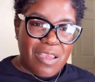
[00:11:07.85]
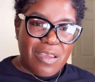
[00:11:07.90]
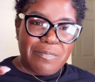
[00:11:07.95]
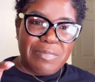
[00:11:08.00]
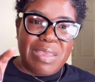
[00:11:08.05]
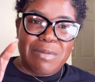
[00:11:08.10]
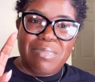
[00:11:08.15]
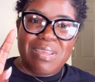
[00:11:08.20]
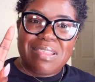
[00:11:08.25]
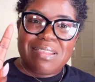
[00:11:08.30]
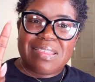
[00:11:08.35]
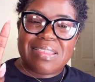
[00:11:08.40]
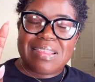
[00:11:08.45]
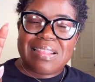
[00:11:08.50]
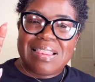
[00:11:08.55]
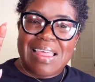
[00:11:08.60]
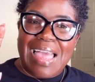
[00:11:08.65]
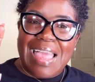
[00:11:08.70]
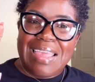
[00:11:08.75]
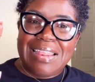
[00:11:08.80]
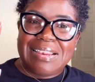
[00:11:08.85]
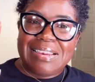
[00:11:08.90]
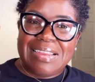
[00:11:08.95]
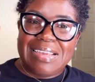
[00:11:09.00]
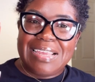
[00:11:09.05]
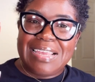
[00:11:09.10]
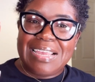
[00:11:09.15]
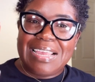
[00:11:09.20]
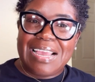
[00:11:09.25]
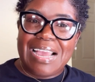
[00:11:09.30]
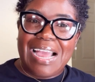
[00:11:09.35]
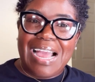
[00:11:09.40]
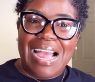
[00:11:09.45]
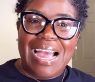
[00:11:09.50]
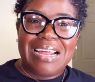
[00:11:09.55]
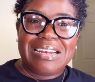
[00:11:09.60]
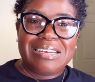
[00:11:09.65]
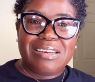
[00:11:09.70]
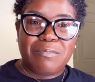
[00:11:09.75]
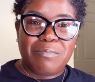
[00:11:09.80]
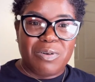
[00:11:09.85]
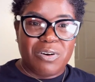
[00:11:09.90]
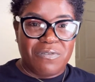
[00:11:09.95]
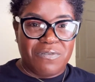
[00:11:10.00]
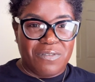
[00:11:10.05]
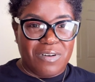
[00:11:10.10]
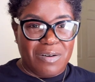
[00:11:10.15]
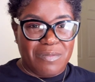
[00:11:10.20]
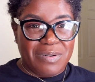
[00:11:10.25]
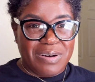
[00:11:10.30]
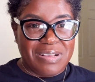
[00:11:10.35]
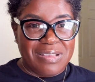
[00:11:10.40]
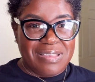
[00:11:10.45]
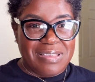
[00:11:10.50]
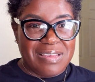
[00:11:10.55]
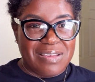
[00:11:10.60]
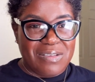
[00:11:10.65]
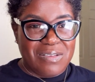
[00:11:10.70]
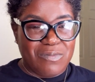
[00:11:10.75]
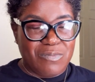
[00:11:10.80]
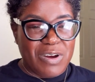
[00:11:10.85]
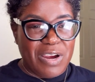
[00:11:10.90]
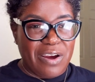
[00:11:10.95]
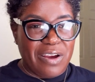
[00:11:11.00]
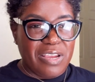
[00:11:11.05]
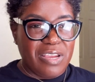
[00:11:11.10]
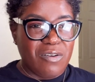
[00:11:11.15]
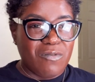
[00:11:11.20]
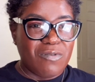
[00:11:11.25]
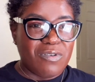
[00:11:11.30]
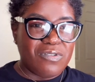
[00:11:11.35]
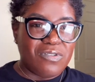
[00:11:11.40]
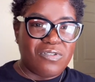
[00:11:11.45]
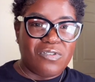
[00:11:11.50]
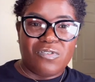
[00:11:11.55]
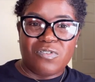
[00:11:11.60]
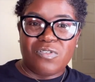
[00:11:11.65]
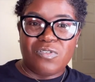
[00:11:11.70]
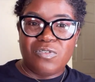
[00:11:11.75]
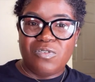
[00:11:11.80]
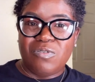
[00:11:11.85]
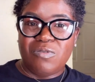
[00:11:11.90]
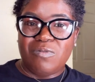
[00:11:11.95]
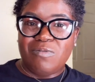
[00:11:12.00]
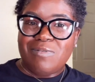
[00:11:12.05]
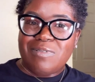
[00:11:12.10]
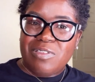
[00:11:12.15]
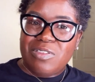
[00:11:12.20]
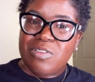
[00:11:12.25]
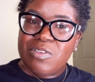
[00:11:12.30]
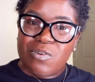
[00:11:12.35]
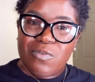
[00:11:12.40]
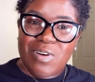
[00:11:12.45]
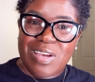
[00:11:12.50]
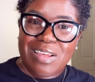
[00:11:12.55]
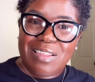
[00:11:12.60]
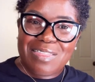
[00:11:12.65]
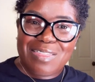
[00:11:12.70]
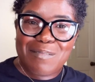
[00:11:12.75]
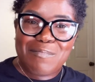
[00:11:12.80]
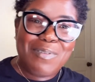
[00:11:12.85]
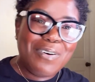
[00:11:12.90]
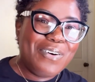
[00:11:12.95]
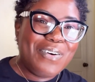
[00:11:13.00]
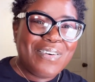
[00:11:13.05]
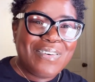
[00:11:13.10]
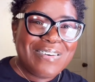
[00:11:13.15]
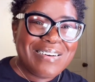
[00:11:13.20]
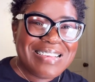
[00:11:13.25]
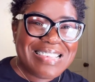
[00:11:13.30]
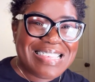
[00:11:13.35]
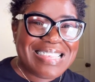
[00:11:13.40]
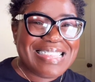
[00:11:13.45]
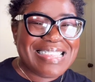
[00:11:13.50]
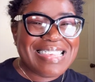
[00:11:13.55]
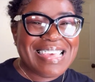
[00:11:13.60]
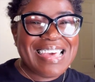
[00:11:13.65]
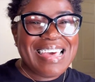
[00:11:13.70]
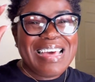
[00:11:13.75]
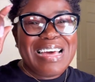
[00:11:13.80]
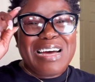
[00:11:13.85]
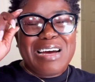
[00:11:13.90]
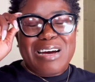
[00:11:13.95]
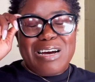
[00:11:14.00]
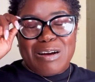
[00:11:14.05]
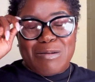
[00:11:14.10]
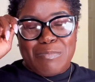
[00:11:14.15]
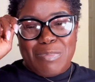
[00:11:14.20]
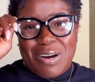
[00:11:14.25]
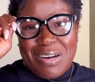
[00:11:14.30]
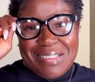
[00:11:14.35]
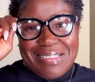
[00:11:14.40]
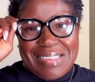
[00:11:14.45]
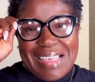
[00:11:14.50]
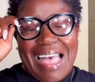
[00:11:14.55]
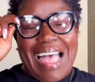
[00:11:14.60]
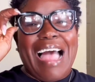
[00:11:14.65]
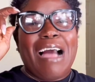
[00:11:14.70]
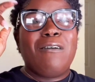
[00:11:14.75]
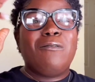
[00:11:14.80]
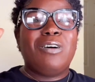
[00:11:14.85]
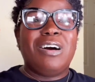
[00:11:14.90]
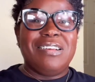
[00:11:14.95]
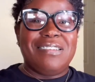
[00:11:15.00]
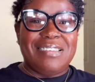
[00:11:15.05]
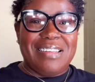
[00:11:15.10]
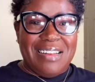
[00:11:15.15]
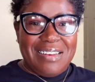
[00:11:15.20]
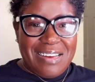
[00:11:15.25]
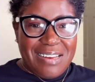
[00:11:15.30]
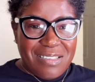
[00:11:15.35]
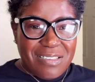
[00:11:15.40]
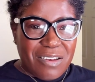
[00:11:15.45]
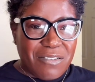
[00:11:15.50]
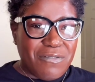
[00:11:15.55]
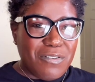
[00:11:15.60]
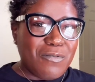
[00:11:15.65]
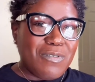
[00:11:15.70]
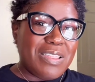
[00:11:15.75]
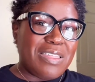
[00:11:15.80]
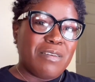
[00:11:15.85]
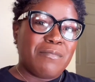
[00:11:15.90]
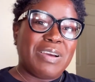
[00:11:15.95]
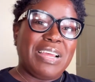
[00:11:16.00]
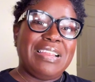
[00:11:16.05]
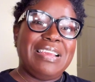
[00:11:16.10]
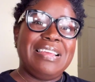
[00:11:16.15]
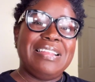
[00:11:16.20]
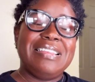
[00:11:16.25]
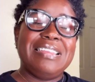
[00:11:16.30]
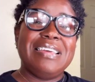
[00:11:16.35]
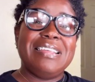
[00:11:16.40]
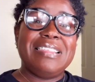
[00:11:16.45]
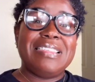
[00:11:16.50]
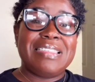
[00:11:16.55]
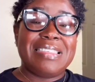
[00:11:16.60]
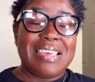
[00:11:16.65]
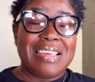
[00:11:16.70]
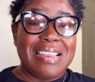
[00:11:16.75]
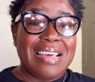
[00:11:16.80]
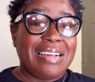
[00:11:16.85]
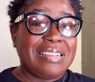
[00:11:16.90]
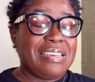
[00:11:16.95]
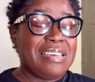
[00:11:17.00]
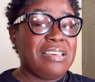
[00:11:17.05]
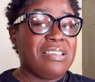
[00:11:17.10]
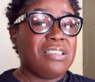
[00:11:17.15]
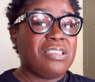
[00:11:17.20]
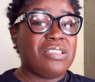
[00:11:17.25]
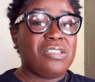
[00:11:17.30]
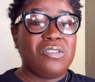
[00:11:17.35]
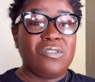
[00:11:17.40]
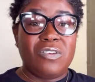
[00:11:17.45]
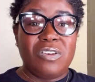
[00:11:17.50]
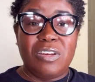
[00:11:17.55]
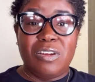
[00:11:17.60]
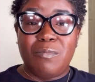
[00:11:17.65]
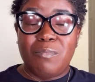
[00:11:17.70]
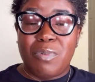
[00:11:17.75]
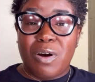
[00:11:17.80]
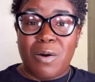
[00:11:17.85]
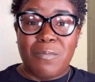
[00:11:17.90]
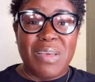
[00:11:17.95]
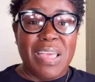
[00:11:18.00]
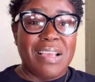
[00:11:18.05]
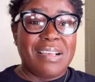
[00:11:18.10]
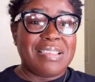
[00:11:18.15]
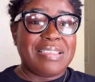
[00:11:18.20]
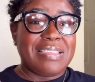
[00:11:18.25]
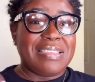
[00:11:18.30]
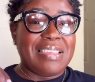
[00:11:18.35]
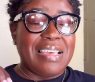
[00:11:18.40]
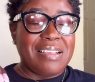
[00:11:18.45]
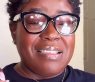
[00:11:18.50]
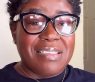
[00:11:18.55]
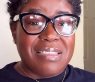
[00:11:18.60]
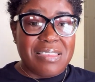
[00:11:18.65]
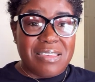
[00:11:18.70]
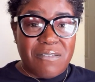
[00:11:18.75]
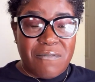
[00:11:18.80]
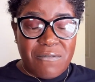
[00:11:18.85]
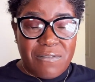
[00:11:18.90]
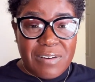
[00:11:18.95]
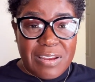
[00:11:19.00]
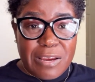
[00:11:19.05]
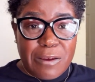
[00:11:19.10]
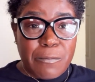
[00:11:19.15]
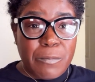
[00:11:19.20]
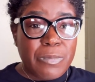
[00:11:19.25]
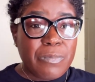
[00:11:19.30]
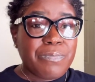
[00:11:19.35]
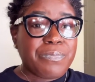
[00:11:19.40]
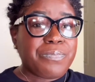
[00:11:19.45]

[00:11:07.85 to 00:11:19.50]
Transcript: Maybe slightly at the performances where he was just doing the most. But I watched an interview with him and he did say that he studied Bob extensively.